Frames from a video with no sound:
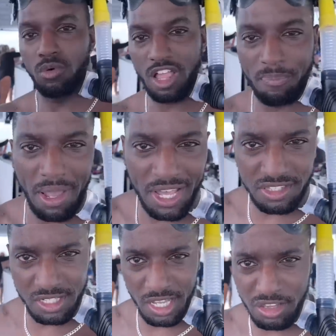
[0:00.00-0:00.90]
Well, I passed
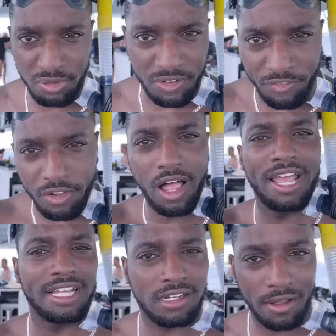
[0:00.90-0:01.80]
the test with
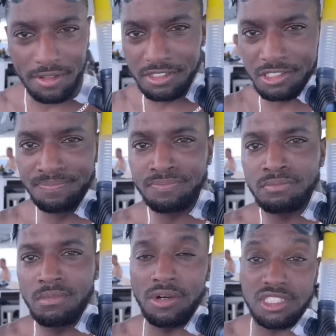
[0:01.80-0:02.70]
flying colors.
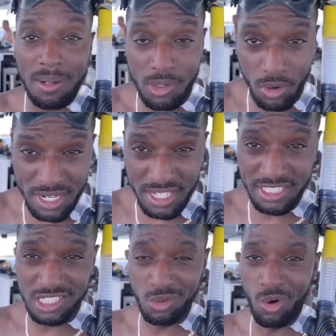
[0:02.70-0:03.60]
Now it's time to go ahead and get into the